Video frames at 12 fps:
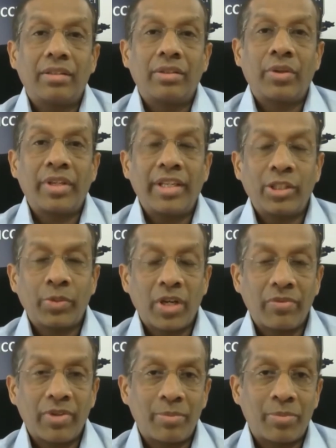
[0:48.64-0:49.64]
during each one
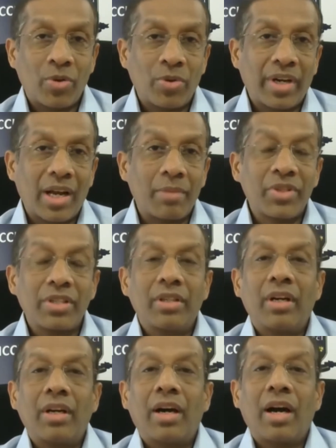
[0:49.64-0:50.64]
of our programs,
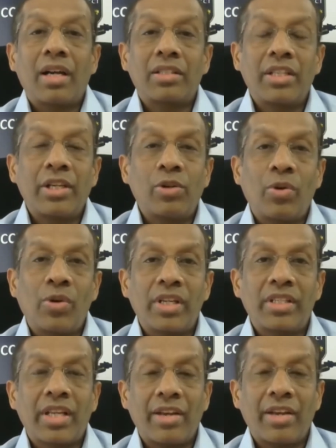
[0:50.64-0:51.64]
our
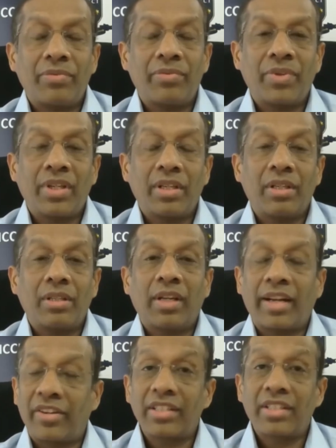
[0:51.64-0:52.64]
stakeholders have
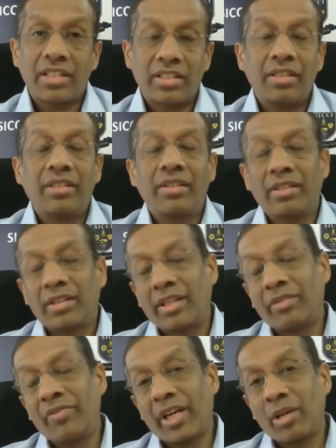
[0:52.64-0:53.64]
addressed us
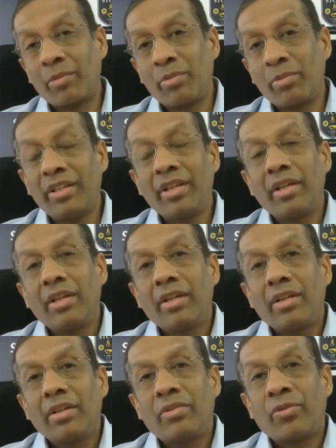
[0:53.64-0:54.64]
invariably
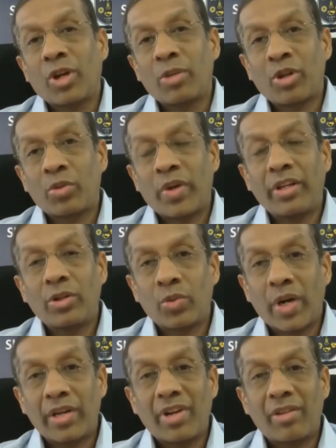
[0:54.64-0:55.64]
for about 20 to
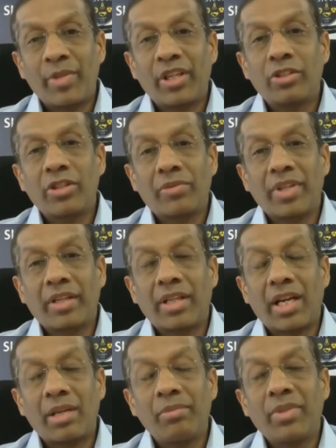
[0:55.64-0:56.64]
25 minutes of their
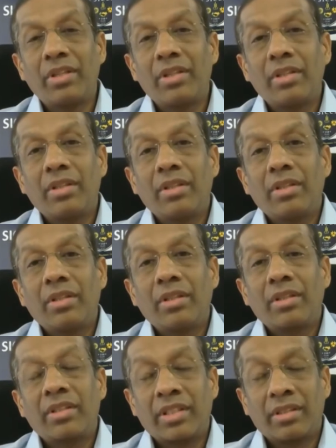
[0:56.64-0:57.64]
time,
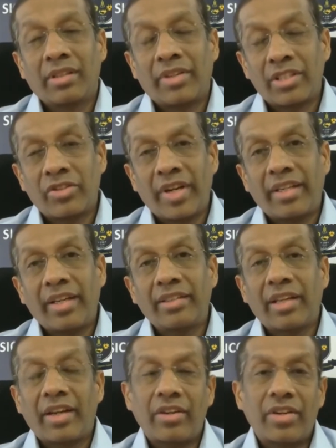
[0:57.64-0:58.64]
restricting
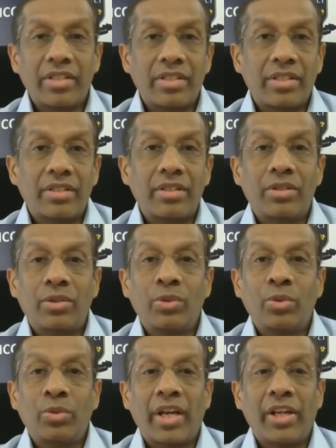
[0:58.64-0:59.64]
their addresses
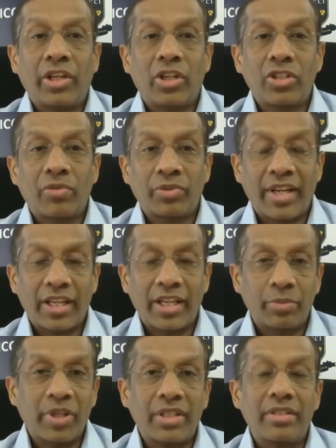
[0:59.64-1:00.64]
to areas of their
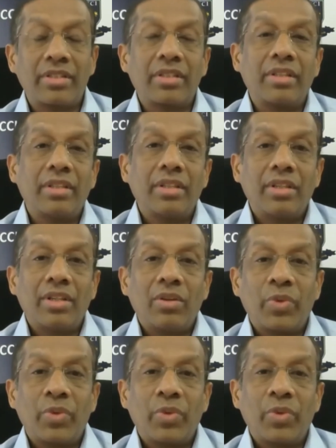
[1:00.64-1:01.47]
expertise. We,